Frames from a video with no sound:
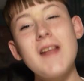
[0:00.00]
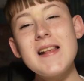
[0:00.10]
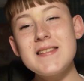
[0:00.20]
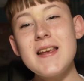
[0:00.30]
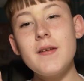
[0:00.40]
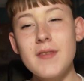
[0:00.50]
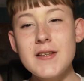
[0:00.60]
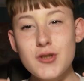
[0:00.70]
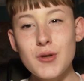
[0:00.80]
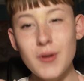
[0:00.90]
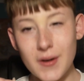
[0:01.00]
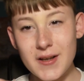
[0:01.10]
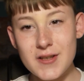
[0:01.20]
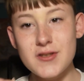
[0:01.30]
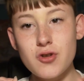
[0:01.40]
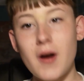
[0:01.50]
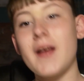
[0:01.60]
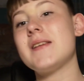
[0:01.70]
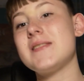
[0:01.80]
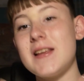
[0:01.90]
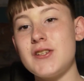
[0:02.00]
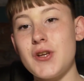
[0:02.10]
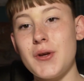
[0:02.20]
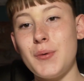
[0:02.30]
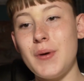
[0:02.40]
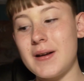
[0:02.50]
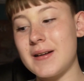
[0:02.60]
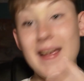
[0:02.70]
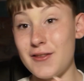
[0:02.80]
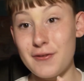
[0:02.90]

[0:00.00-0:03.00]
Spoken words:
Let's see if these do look as drying as they do in the